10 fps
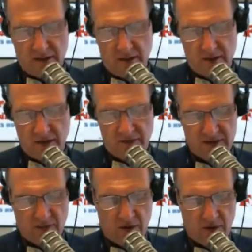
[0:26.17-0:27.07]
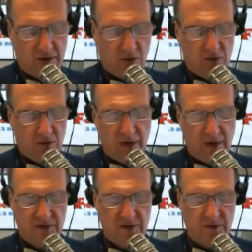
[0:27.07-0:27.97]
cells of his bar
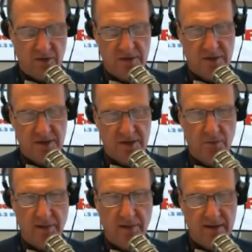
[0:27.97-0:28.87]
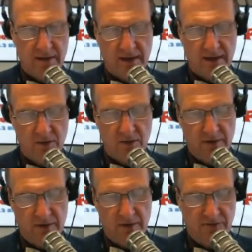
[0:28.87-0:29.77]
going around in circles so
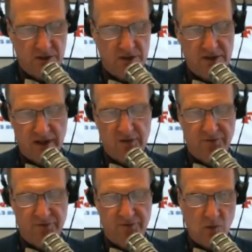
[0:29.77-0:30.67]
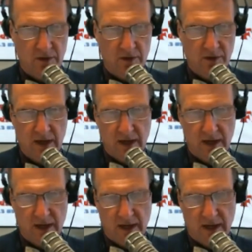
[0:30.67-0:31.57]
badly that he will be forced to lie on the
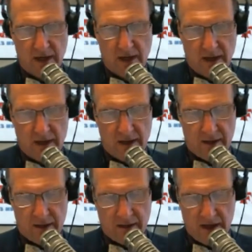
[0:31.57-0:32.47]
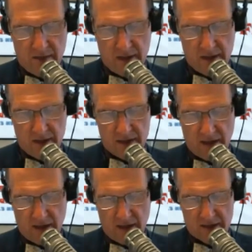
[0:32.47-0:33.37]
floor and keep
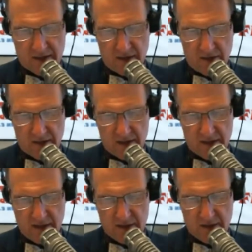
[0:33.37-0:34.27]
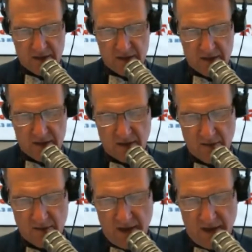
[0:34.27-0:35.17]
his eyes closed. His name is
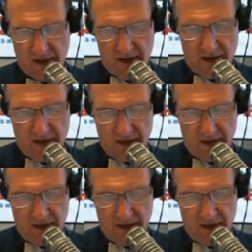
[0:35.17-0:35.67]
Grenda Harmer,